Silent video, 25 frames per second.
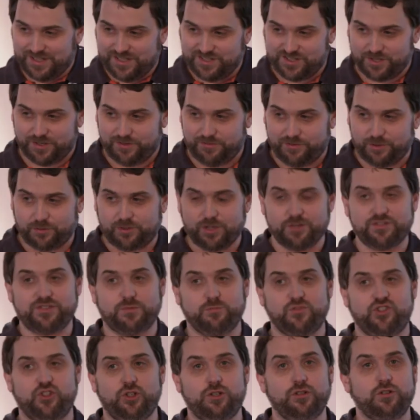So if you've got
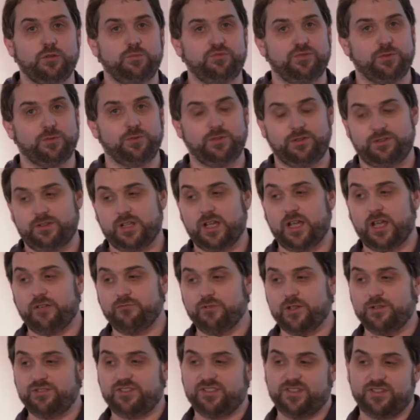some Juniper
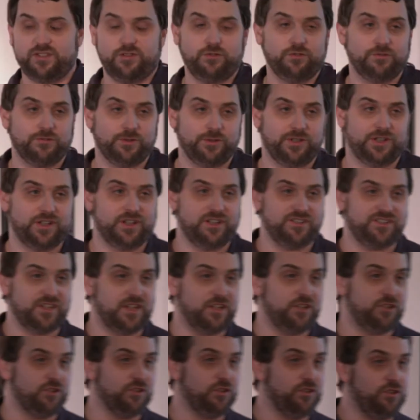routers in your
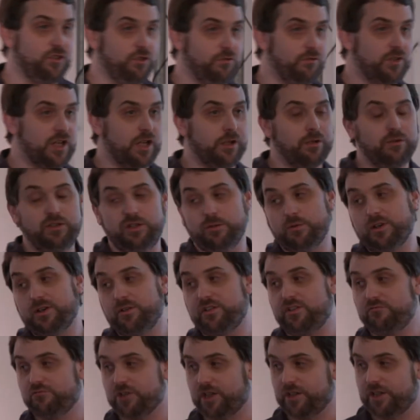organization and you know you
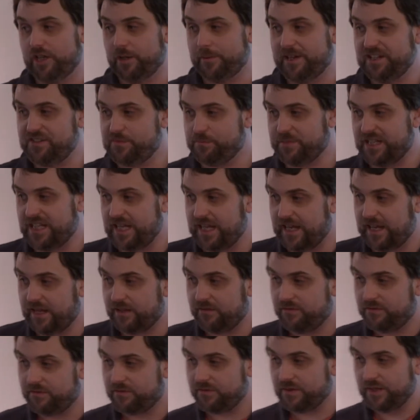only run
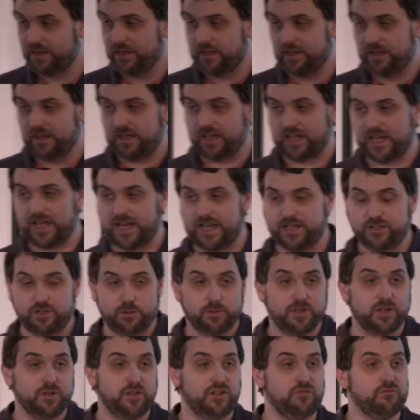OSPF and
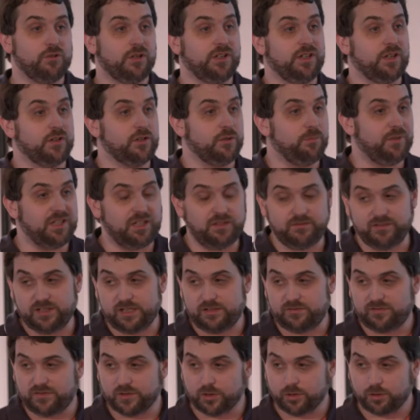you only run
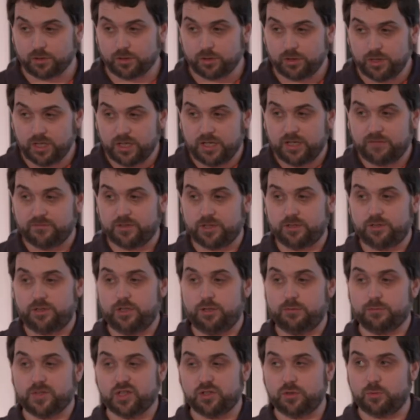IPv4, then
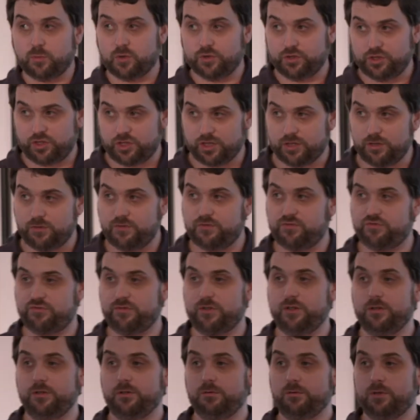you might want to go
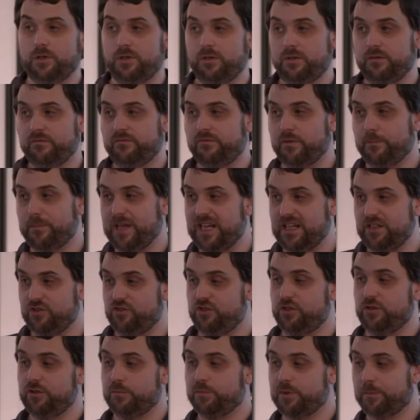through the main
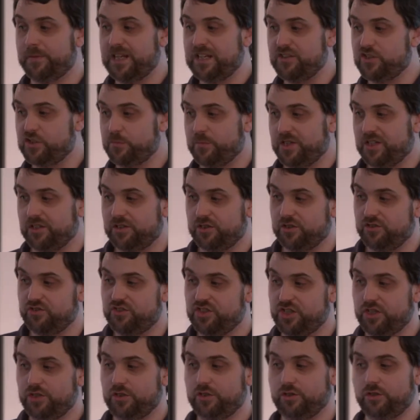Juniper benchmark
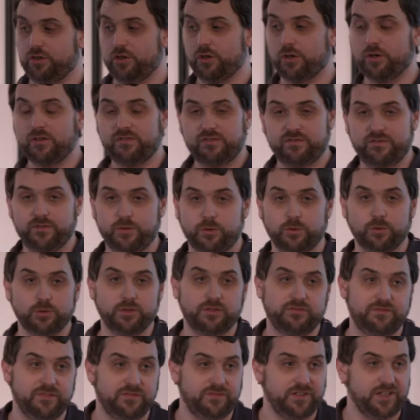and turn off
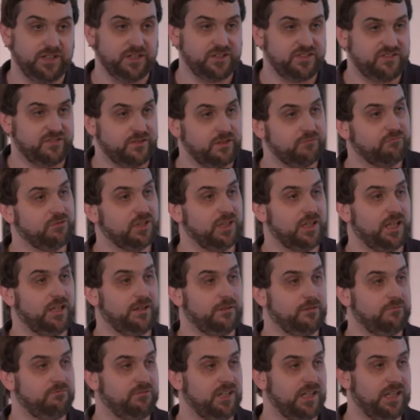all of the things that
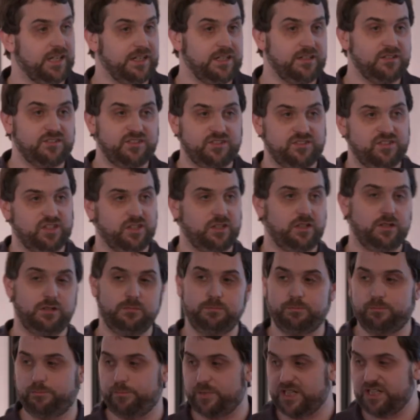relate
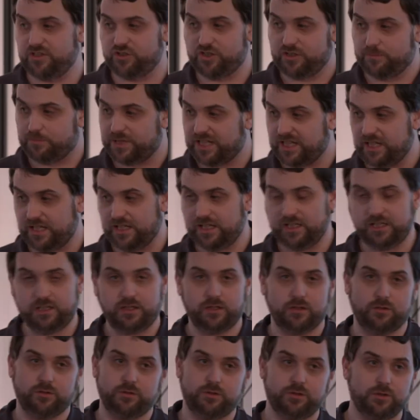to
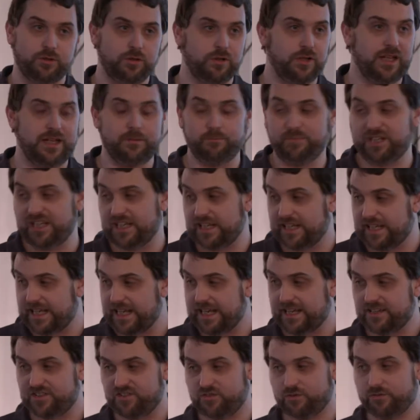BGP or
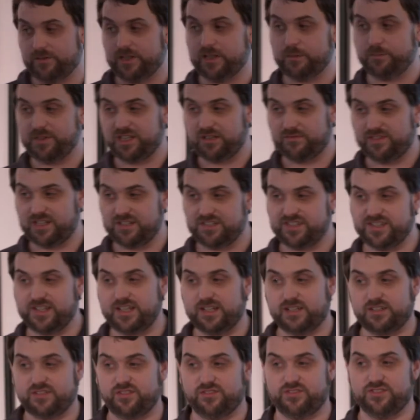MPLS or
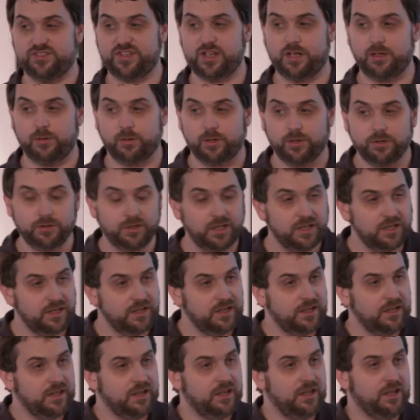IPv6 and so on.
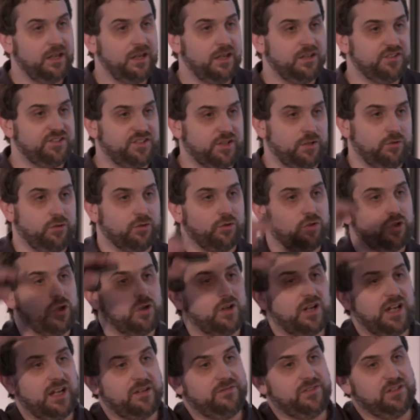So you're
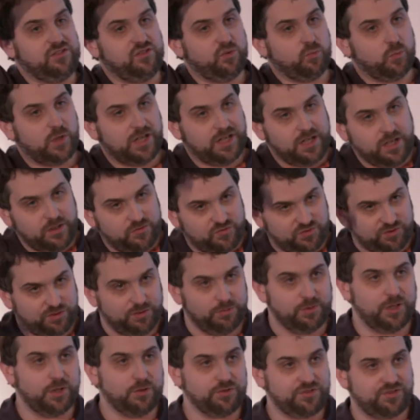not having to wade
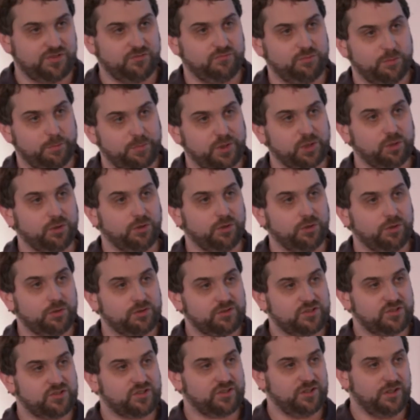through lots of
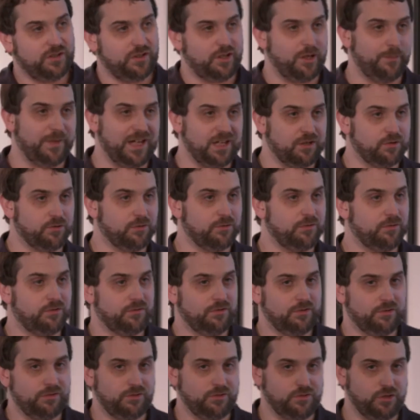reports about
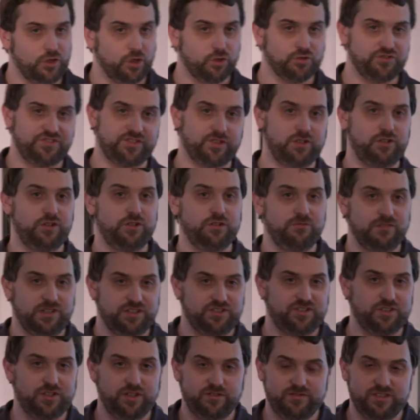not
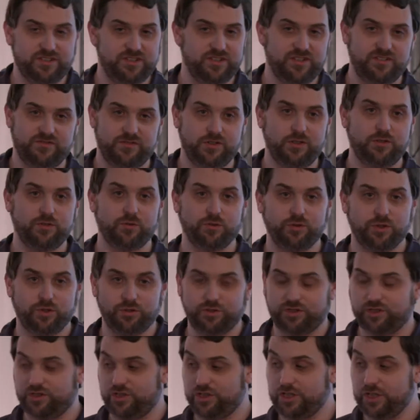securing services that you're
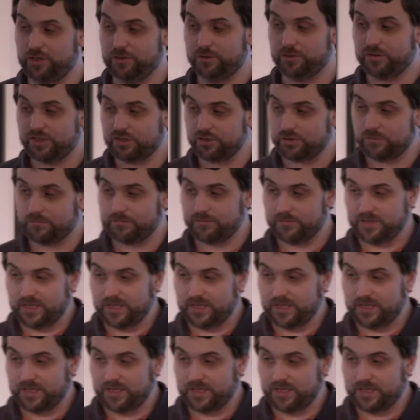not going to use.